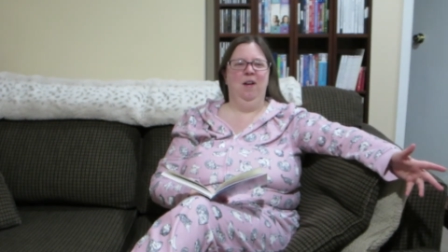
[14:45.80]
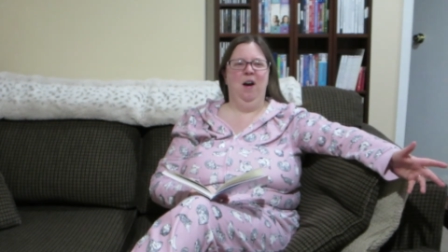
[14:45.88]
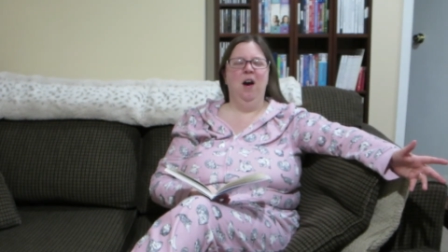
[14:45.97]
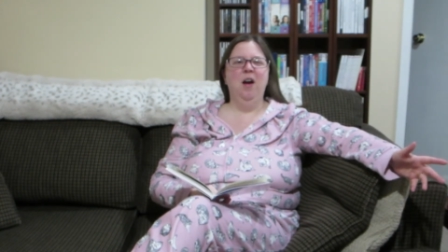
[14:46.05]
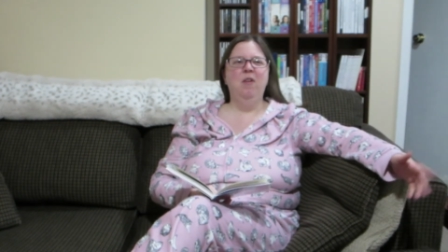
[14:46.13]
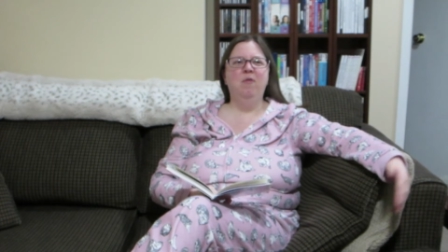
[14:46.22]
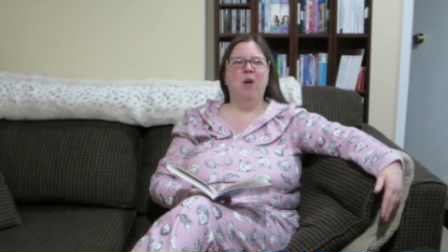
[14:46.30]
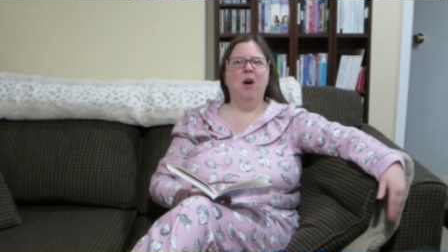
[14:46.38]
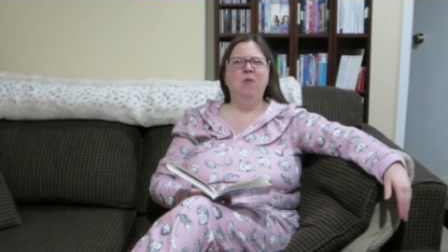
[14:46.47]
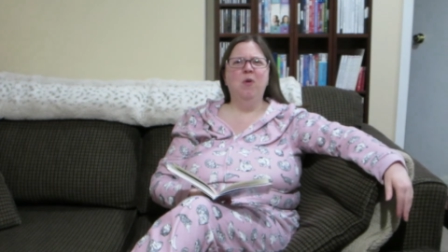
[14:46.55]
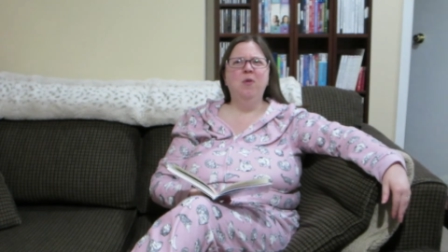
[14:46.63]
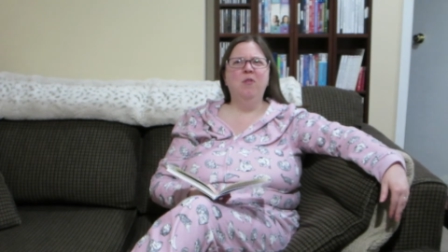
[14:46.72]
I've
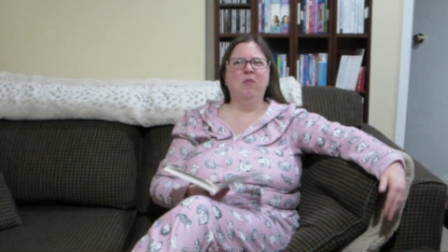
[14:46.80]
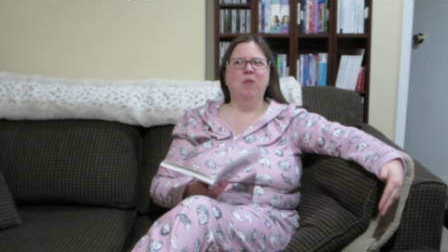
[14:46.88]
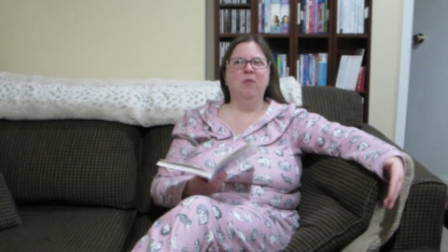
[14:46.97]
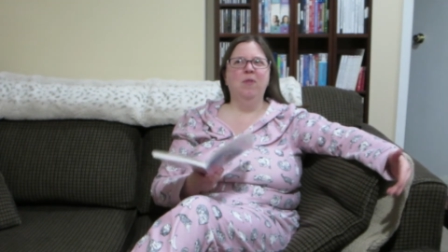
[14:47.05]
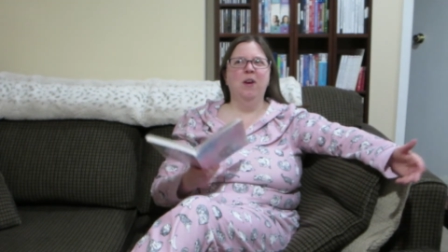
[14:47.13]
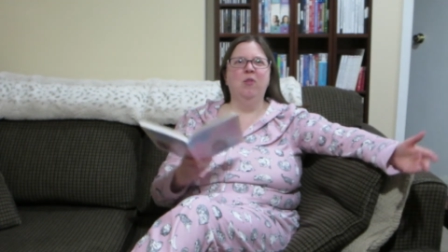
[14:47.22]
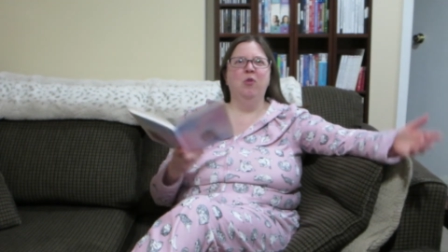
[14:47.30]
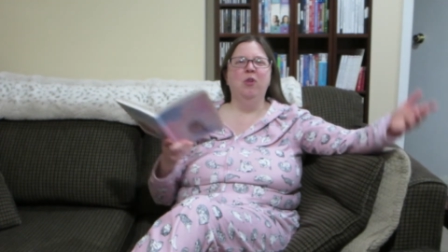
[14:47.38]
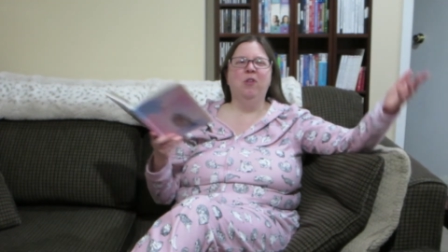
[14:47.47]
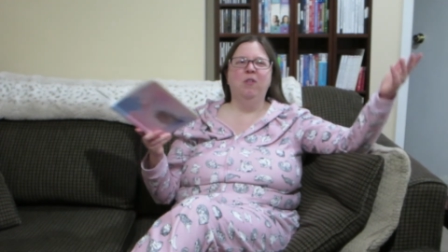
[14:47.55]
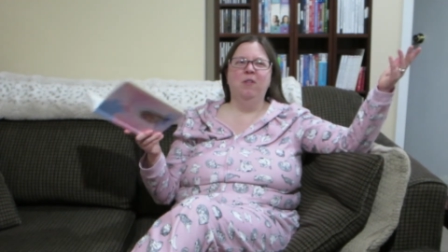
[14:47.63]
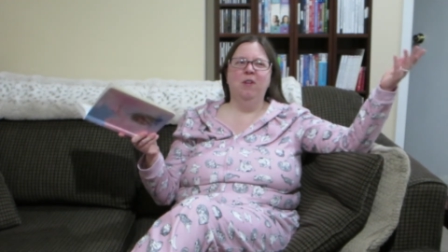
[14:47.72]
I've always sort of like
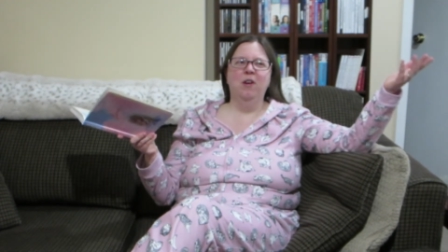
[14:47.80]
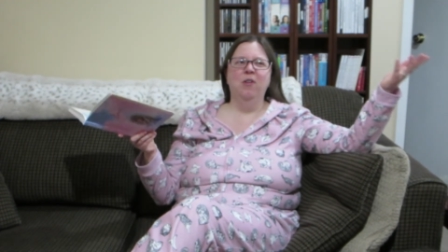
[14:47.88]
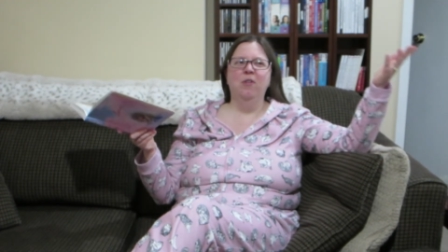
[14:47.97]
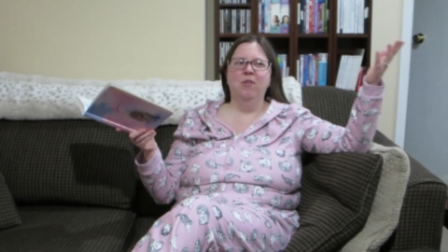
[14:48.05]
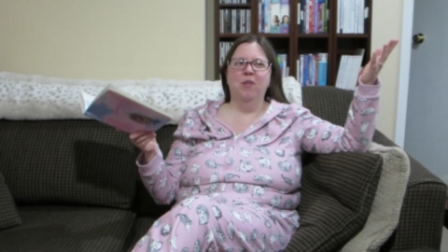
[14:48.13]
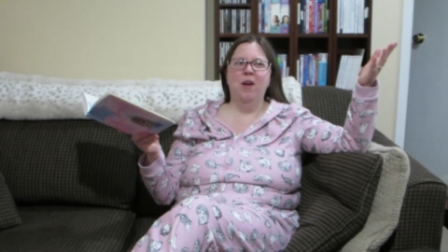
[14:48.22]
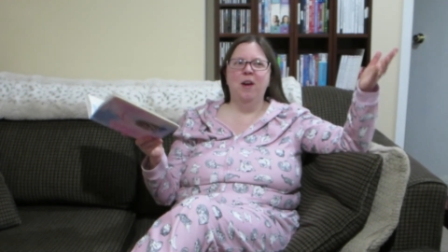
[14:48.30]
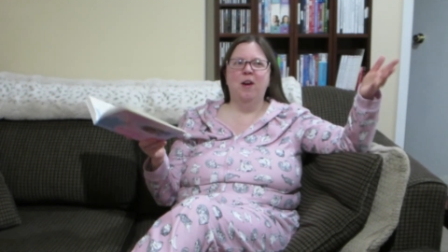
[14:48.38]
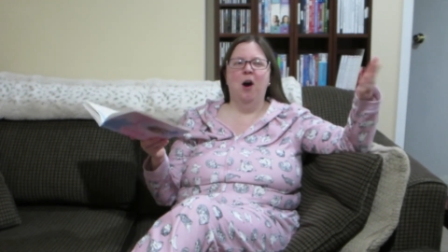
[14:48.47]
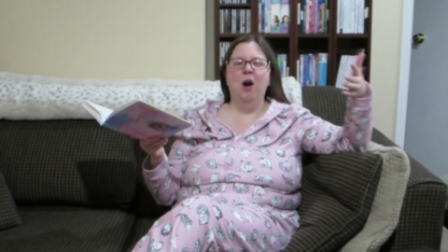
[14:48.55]
looked to Taylor like